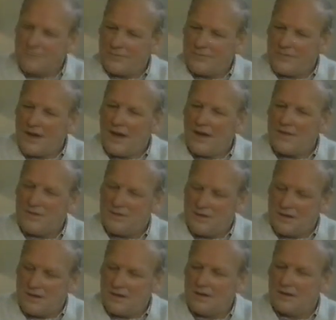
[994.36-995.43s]
manager. I
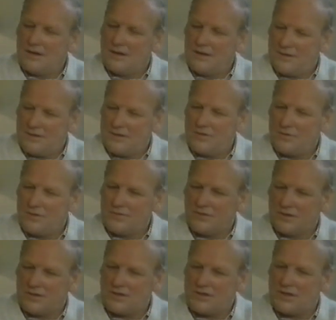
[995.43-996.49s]
think, I think
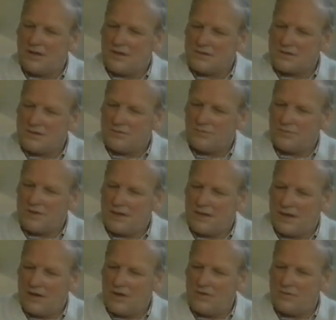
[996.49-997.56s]
we've got a chance if we
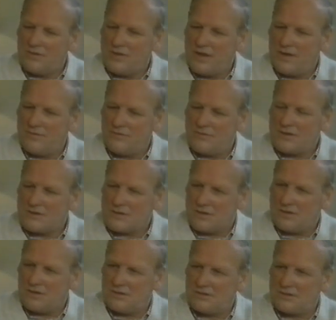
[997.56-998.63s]
get over that first
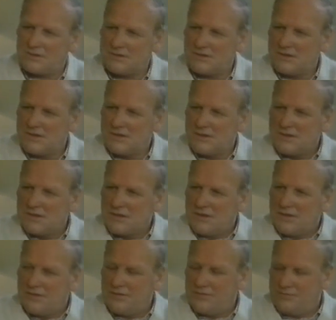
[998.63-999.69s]
hurdle.
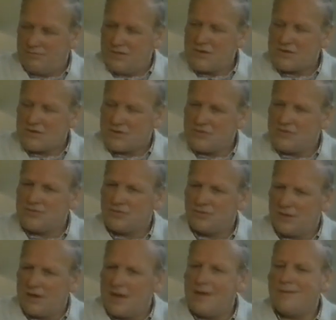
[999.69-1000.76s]
The most
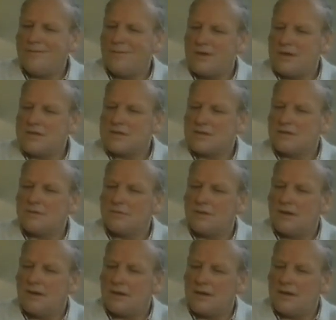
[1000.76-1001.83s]
crucial game is going to
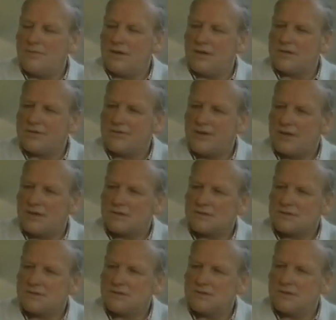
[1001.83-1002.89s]
be our game against
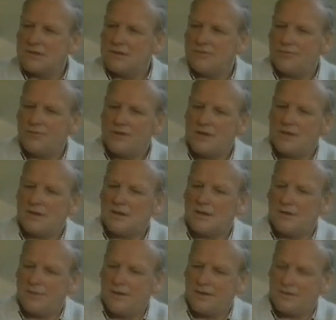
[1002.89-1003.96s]
France. If we can
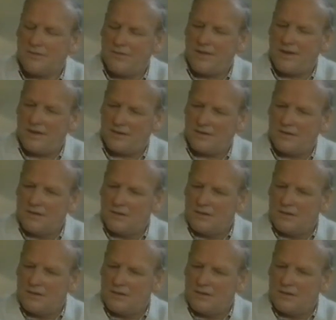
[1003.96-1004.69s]
come out of that